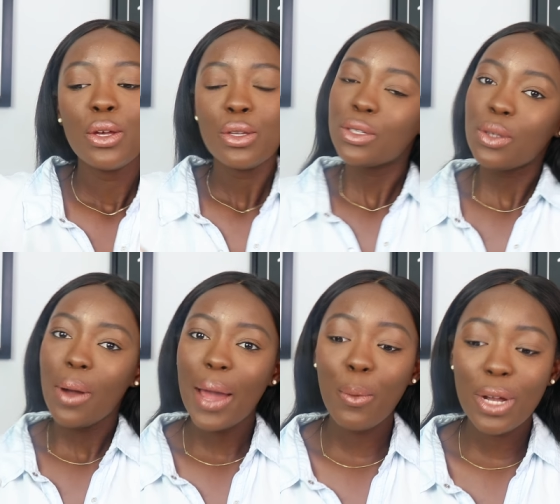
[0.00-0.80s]
So
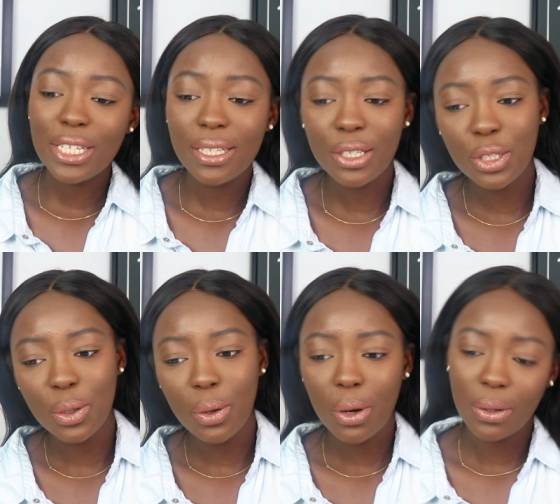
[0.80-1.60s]
I watched this
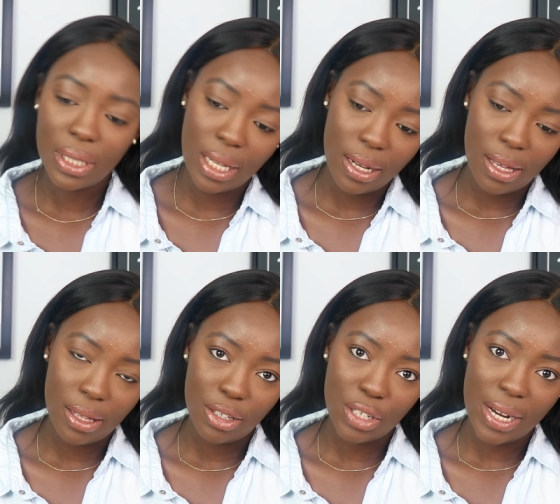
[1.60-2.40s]
show called Skinny Girl
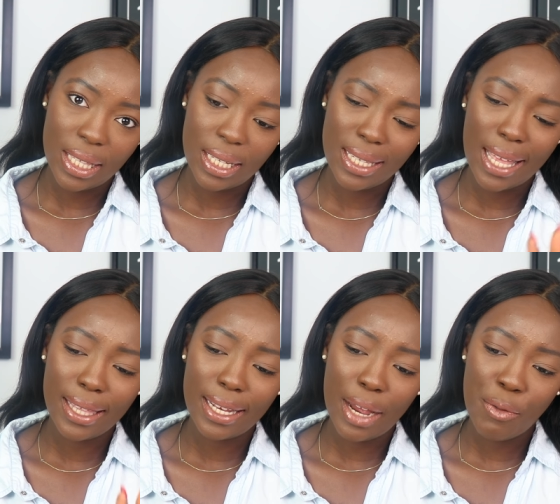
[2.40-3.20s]
in Transit, and
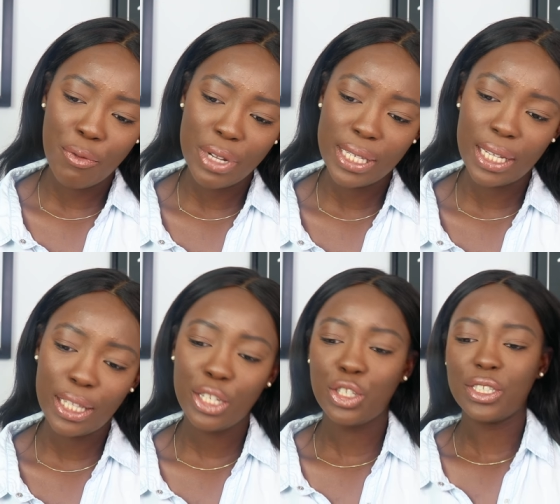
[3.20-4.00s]
then I
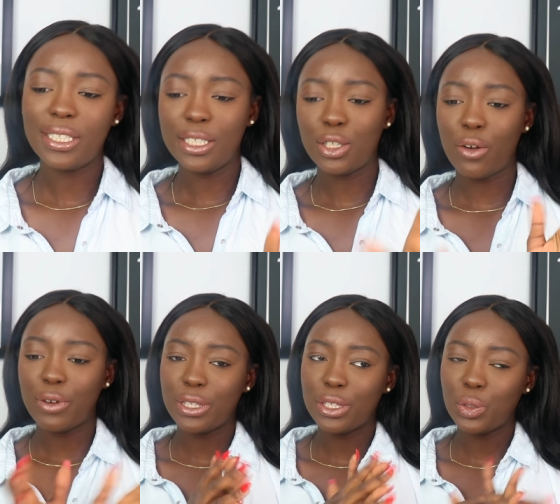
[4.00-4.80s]
recently just
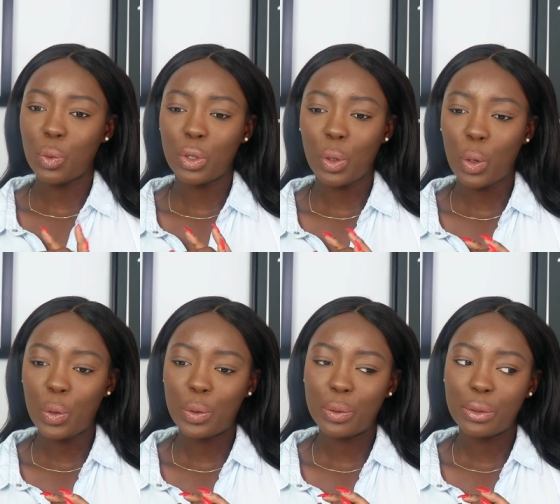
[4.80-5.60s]
discovered this one
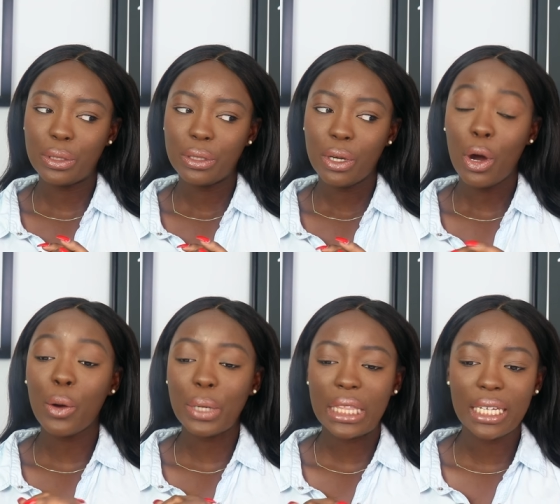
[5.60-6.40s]
called
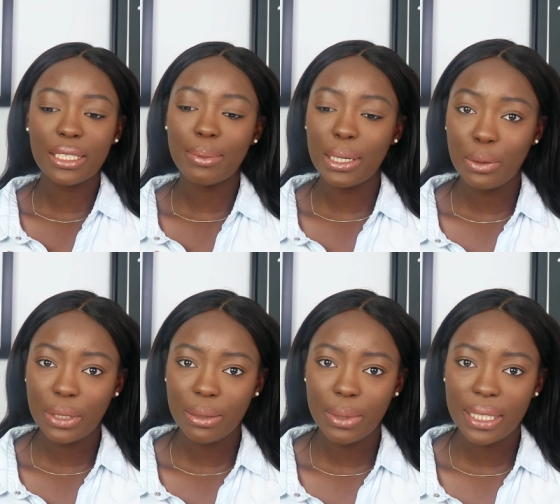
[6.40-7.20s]
Awkward Things About
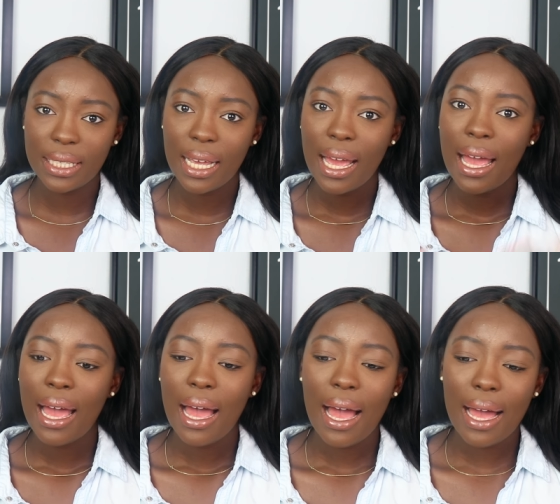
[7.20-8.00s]
Losing Weight.
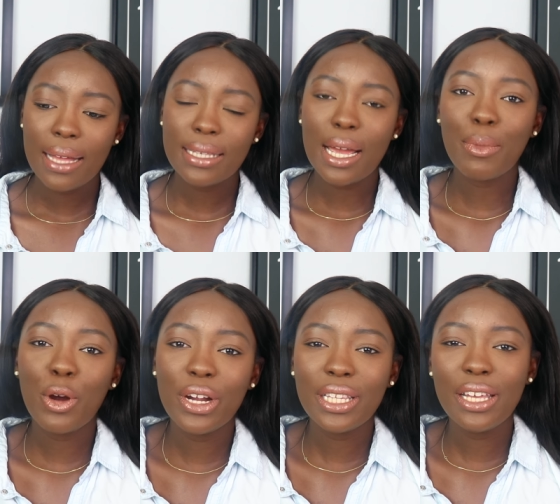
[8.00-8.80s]
And I'm
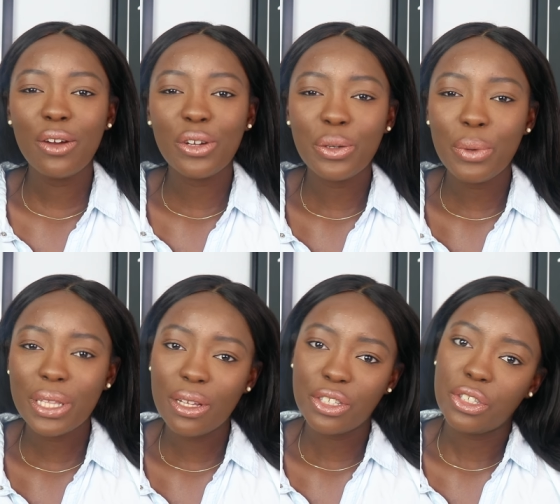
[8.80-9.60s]
currently on a
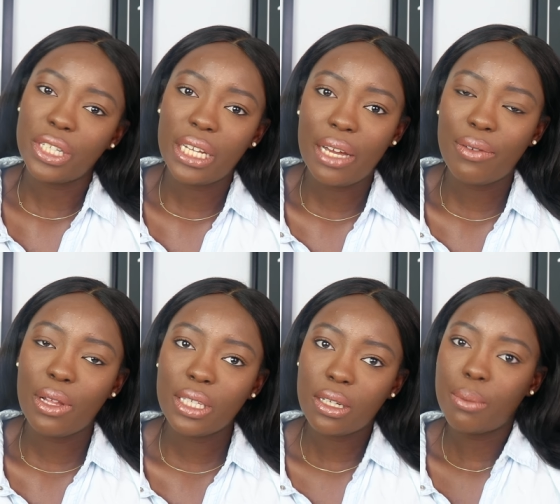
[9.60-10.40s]
weight loss journey. I've
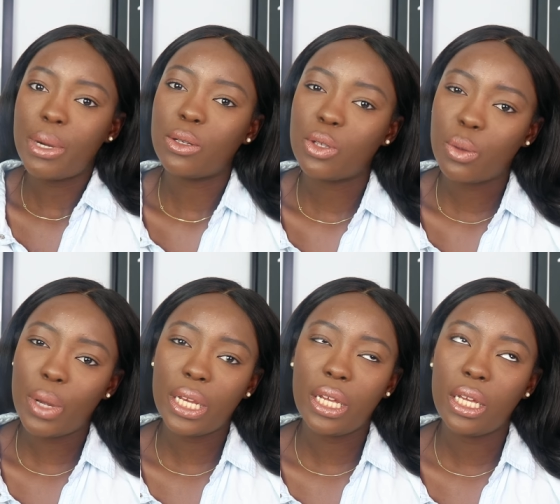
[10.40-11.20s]
lost about
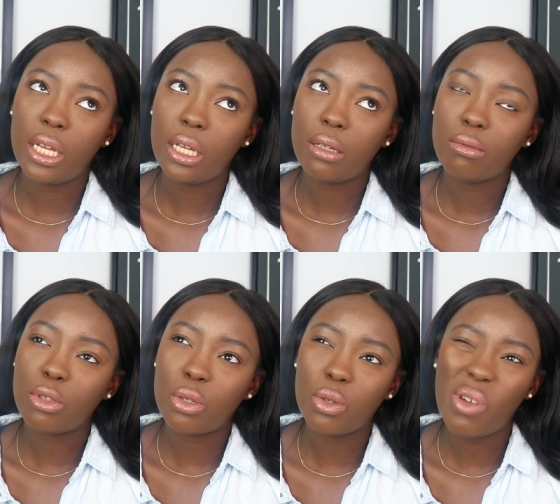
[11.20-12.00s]
20
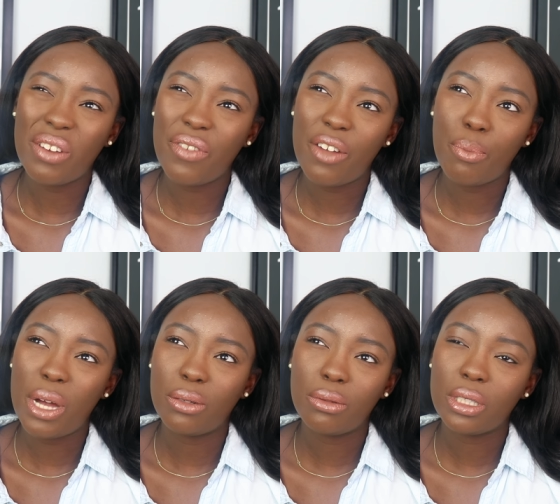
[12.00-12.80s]
to 25
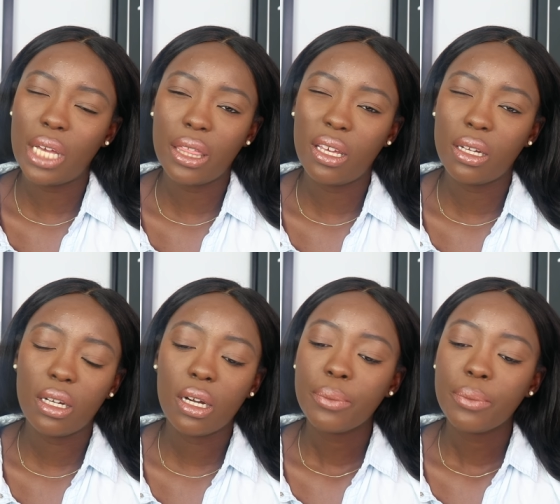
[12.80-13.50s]
pounds, I think.